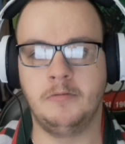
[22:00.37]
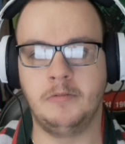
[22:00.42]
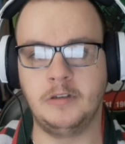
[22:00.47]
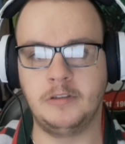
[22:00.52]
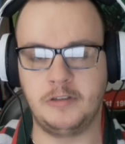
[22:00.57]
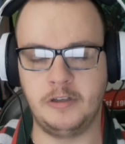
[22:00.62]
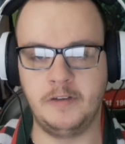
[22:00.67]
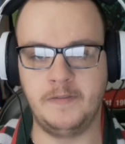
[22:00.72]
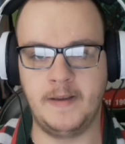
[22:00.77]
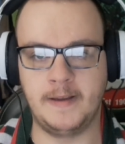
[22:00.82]

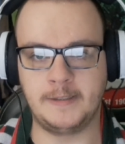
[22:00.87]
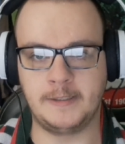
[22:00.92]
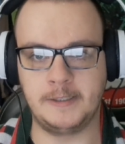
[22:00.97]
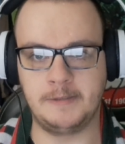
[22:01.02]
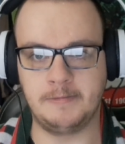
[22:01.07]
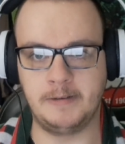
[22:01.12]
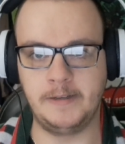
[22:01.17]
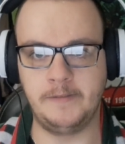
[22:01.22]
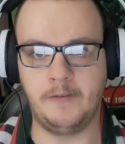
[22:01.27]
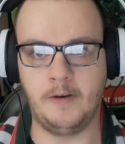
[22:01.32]
when
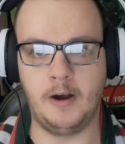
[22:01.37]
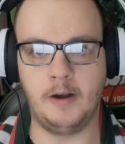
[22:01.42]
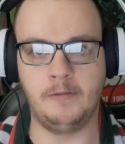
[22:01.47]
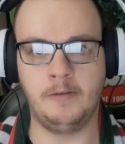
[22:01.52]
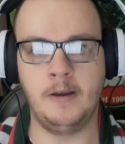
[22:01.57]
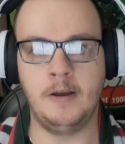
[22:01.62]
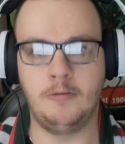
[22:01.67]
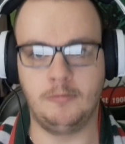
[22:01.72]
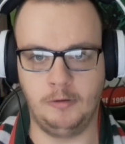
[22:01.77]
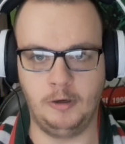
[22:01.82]

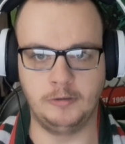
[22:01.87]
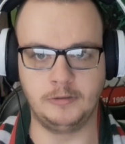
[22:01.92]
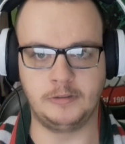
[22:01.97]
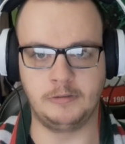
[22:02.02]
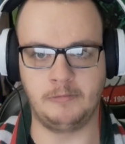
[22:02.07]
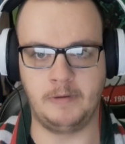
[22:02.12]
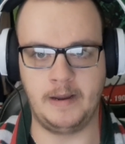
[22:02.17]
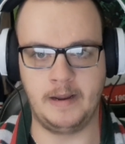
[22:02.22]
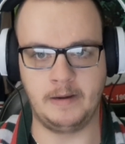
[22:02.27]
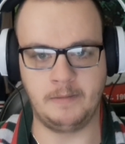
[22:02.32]
2025 rolls
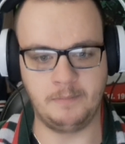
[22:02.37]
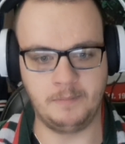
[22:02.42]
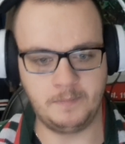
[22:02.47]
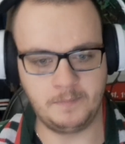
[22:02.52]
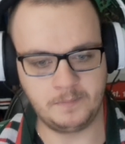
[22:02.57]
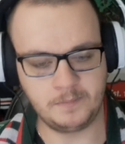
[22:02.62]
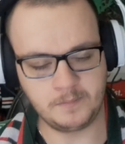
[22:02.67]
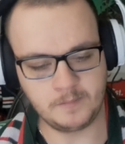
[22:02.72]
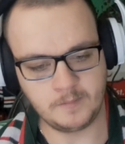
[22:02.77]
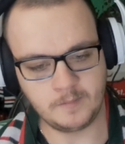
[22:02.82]
around.
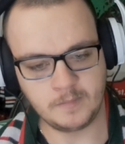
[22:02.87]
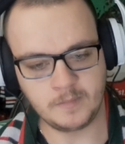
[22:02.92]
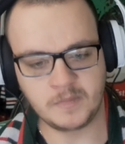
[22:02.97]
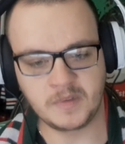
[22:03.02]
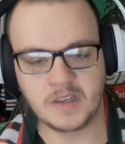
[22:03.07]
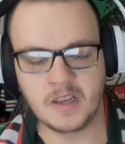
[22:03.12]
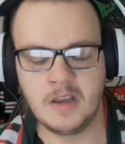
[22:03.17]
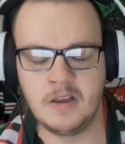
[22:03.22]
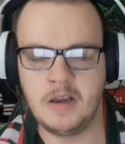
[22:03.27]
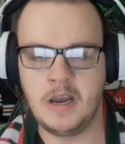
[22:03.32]

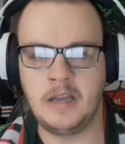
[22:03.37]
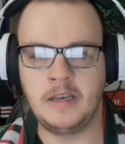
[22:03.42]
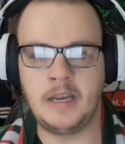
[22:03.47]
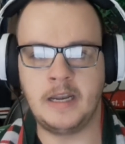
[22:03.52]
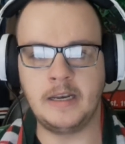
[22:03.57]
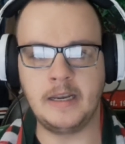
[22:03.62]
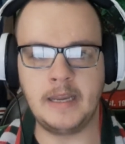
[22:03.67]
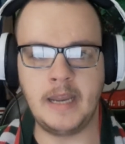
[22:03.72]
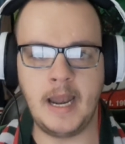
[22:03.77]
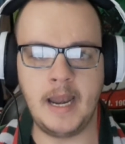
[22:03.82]

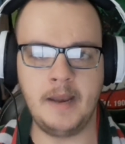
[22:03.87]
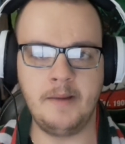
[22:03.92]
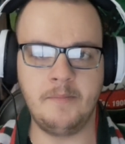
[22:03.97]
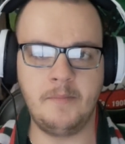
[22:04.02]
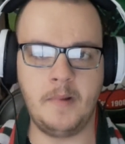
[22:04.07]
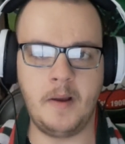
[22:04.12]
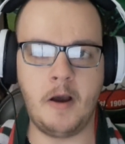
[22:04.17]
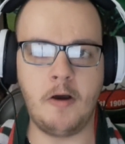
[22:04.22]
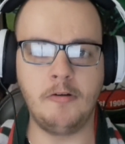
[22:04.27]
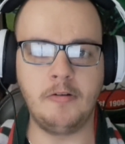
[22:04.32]
Another game
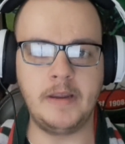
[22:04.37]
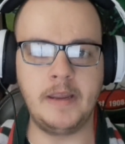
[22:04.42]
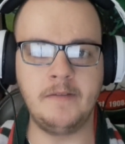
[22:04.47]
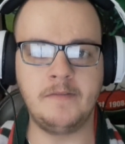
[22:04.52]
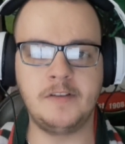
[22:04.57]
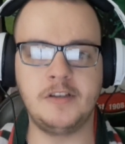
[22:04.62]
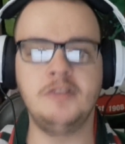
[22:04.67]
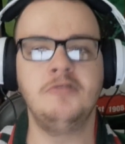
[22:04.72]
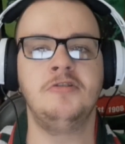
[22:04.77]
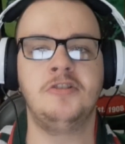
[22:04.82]
I'll
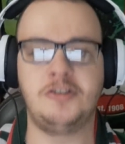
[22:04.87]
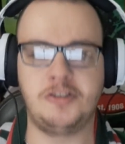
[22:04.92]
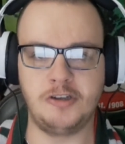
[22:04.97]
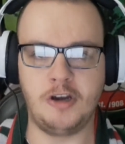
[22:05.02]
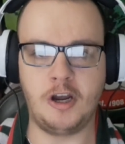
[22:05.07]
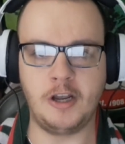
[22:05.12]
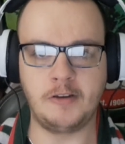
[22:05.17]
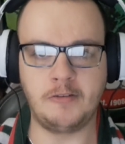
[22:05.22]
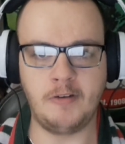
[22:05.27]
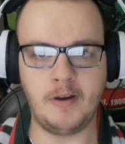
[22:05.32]
give to is
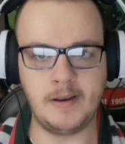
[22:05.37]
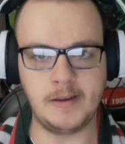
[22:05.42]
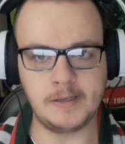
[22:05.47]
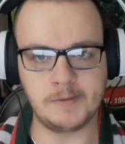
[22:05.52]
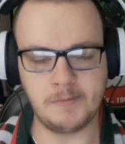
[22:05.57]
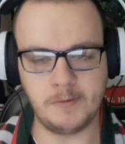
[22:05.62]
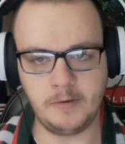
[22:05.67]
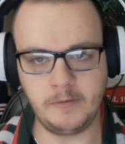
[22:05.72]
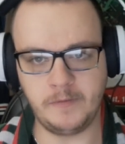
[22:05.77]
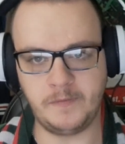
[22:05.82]
Jai Gray
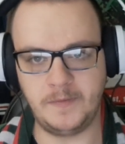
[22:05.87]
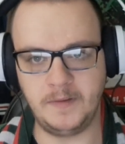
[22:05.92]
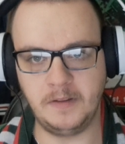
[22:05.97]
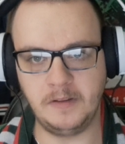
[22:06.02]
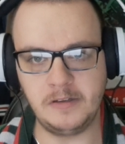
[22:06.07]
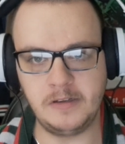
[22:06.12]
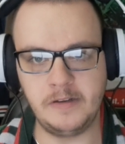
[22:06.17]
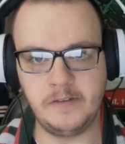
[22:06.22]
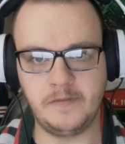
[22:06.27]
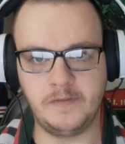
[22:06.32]
as well,
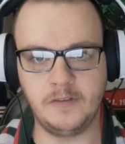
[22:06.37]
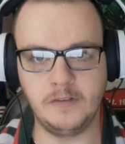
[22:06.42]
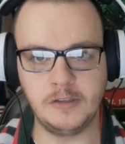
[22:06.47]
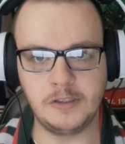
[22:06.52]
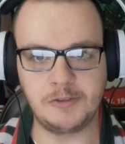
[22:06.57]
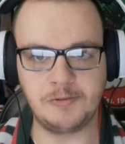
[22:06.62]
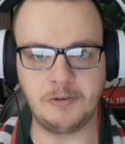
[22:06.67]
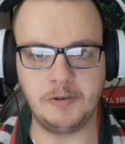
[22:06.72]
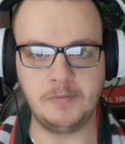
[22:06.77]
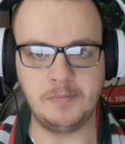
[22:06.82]
filling in for
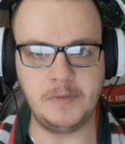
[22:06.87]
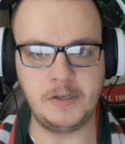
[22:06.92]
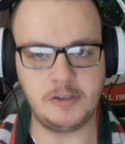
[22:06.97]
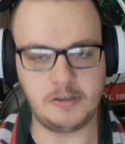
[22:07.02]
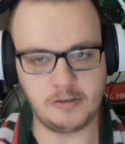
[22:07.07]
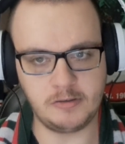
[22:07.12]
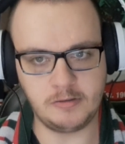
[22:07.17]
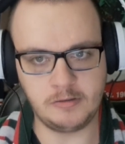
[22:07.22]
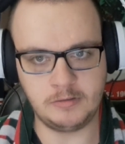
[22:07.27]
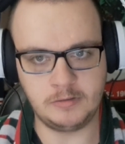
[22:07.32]
Latrell
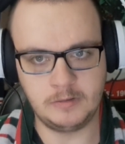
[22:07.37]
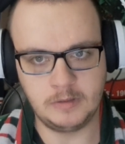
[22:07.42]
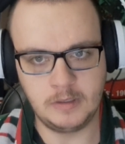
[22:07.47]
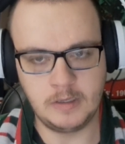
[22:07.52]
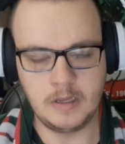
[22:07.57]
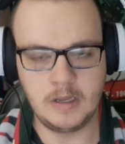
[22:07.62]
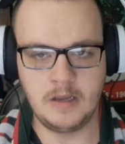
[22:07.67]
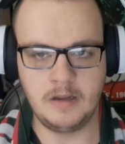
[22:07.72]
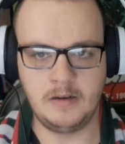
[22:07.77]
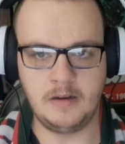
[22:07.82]
Mitchell
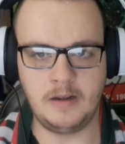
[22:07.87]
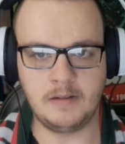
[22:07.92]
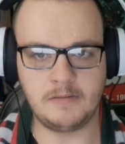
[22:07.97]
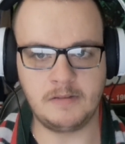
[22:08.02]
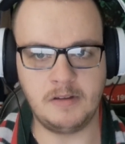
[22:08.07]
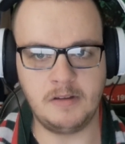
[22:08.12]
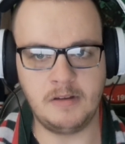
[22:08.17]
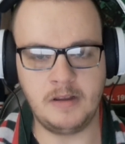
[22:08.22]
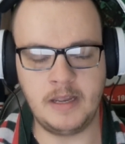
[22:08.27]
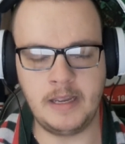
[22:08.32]

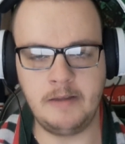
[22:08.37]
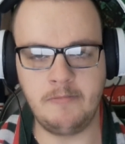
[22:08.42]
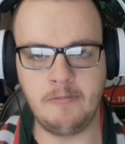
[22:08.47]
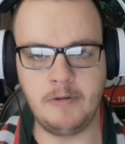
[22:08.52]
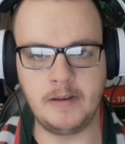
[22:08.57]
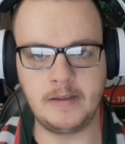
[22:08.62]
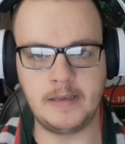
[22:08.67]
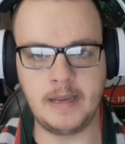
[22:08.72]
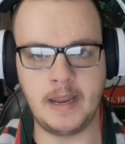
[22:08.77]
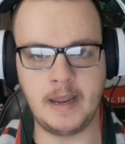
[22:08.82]
after he
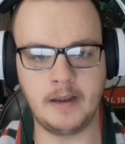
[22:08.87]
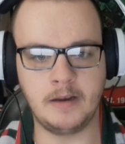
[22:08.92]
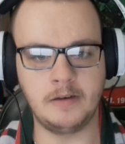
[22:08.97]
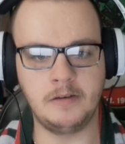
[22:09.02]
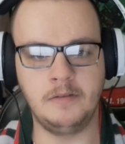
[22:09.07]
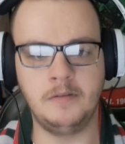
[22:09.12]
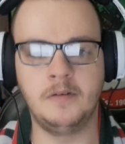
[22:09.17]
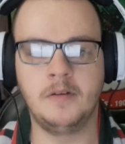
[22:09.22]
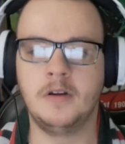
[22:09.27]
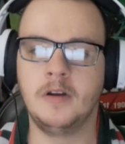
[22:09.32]
went
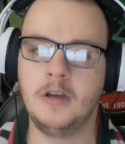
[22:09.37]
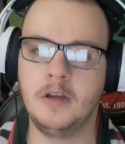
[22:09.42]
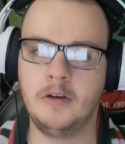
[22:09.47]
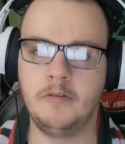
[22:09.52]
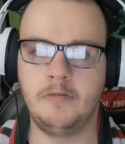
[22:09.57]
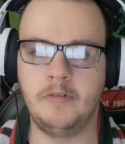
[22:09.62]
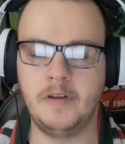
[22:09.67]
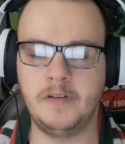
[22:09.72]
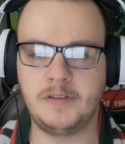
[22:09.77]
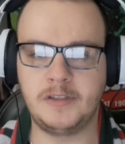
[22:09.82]
down
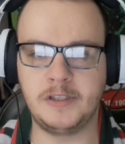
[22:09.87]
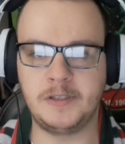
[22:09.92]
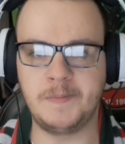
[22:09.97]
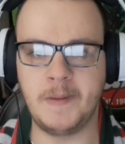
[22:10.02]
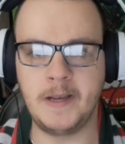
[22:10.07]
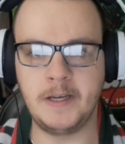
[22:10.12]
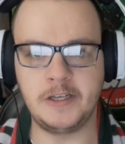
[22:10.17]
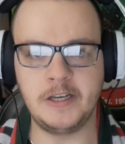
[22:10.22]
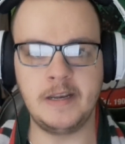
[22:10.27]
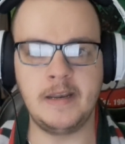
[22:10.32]
with
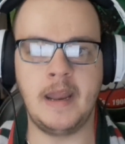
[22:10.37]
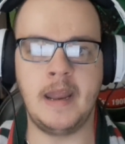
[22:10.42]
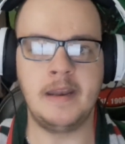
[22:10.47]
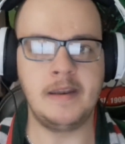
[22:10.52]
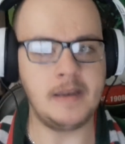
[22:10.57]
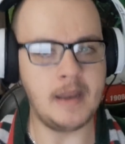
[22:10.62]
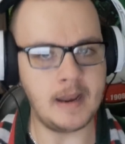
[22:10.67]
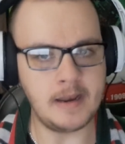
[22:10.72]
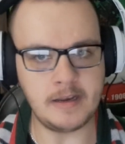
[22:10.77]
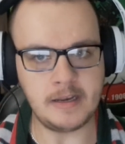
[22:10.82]
suspension
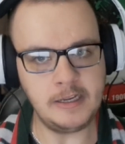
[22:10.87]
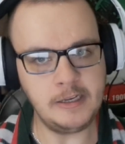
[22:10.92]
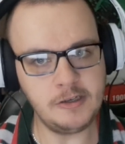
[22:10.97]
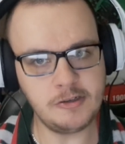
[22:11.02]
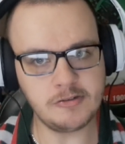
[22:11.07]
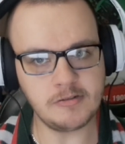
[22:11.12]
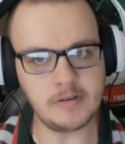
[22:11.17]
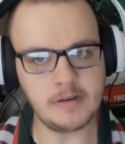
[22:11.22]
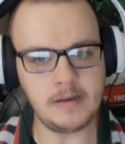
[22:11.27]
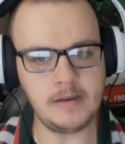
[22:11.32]
and then
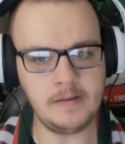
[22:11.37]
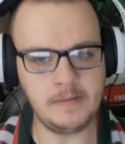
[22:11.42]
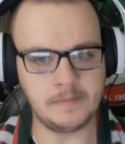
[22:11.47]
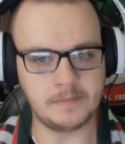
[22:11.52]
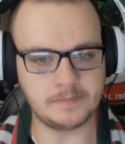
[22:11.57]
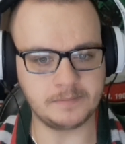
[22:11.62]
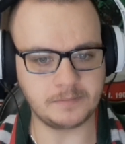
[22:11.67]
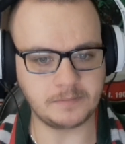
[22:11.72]
injury.